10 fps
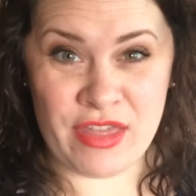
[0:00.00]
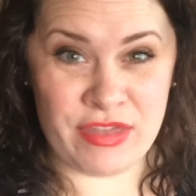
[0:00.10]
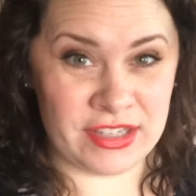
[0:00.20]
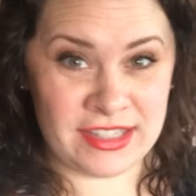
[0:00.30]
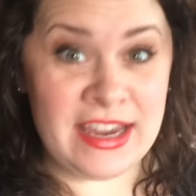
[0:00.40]

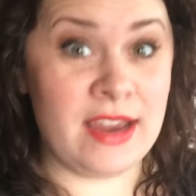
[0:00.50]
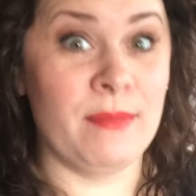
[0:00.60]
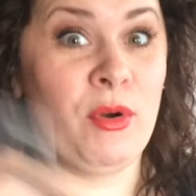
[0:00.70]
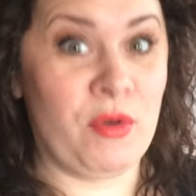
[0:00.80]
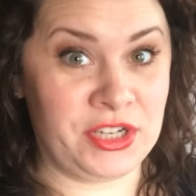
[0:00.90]
the
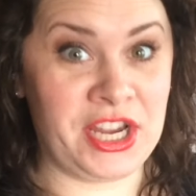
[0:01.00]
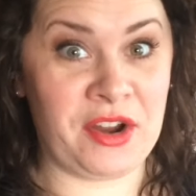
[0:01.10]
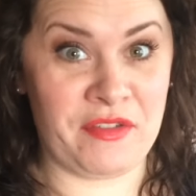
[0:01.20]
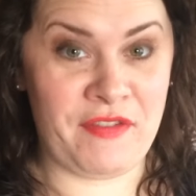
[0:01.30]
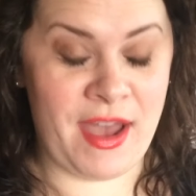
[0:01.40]
seam or
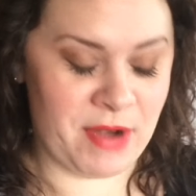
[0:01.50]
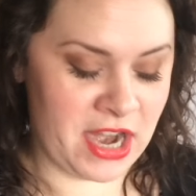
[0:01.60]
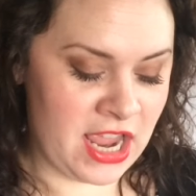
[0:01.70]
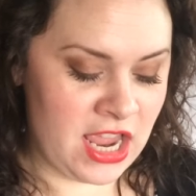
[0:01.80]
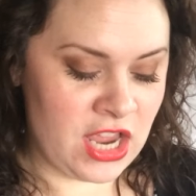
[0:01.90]
tear the
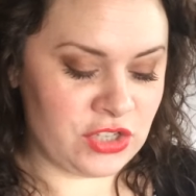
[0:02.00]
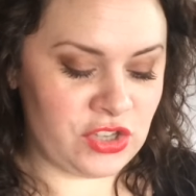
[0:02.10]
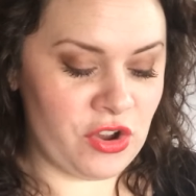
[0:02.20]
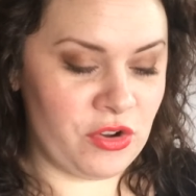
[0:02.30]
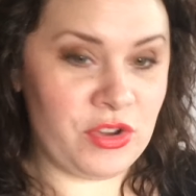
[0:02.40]
fabric.
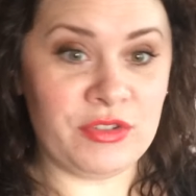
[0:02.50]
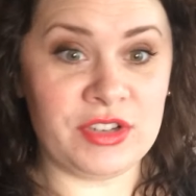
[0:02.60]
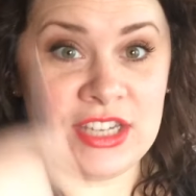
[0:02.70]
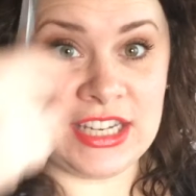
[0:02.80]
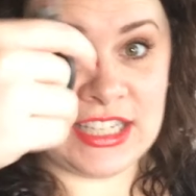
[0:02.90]
So you
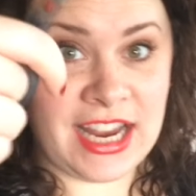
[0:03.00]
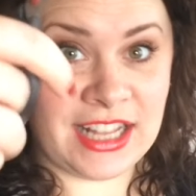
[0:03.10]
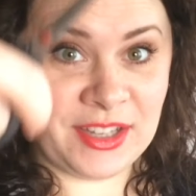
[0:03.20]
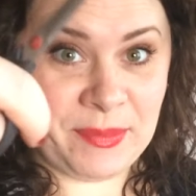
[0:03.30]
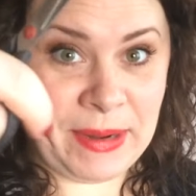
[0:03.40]
just need to take
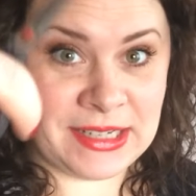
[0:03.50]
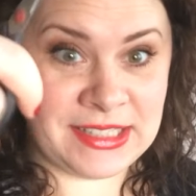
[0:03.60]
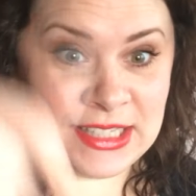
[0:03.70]
a little pair of